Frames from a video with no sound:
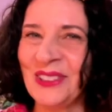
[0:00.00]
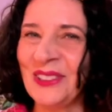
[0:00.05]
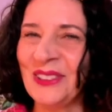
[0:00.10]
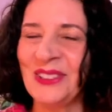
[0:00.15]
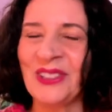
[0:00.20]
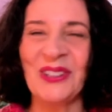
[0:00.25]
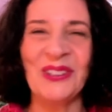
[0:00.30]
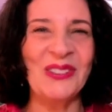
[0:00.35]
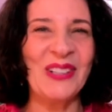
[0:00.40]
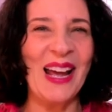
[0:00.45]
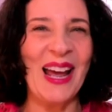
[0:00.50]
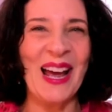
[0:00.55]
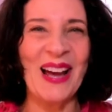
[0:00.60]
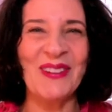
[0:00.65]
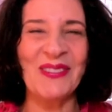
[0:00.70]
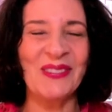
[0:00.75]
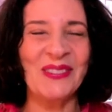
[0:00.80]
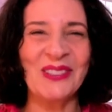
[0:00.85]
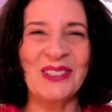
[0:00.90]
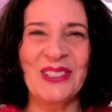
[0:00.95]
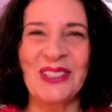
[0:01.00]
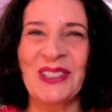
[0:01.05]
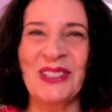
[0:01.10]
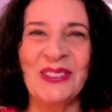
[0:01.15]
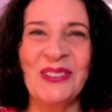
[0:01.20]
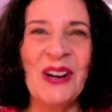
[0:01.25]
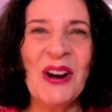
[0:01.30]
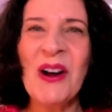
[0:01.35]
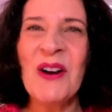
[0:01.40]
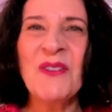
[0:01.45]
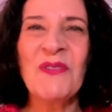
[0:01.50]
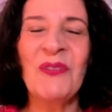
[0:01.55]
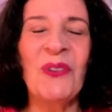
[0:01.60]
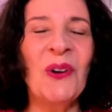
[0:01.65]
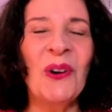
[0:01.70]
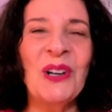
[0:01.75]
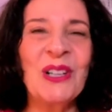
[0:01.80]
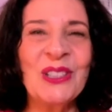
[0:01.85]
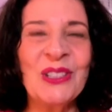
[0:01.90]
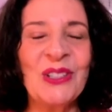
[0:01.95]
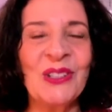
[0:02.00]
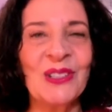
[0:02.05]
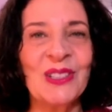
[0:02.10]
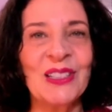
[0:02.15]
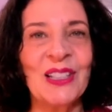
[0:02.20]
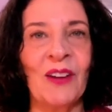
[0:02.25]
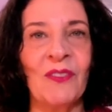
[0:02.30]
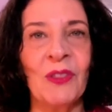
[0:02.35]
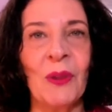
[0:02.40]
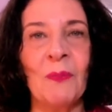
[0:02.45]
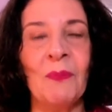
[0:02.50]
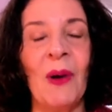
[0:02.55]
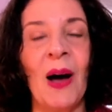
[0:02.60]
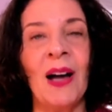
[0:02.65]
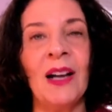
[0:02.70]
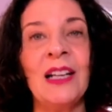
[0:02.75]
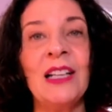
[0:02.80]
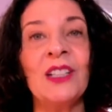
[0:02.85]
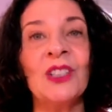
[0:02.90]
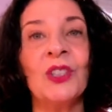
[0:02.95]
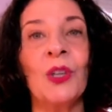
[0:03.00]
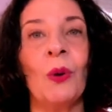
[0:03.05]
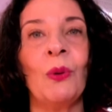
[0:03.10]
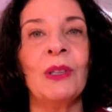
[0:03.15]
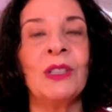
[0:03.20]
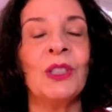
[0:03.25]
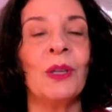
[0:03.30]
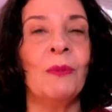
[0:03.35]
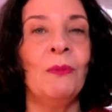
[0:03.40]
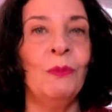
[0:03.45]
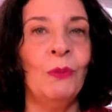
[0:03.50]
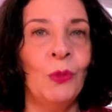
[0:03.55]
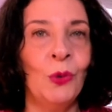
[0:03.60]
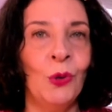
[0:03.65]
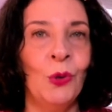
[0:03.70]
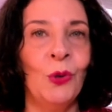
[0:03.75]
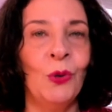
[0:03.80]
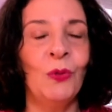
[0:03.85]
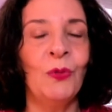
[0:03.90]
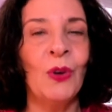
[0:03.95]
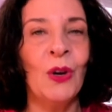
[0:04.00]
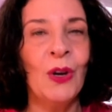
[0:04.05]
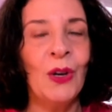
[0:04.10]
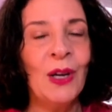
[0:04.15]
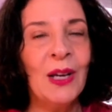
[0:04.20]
You don't have to force yourself. The body is going to move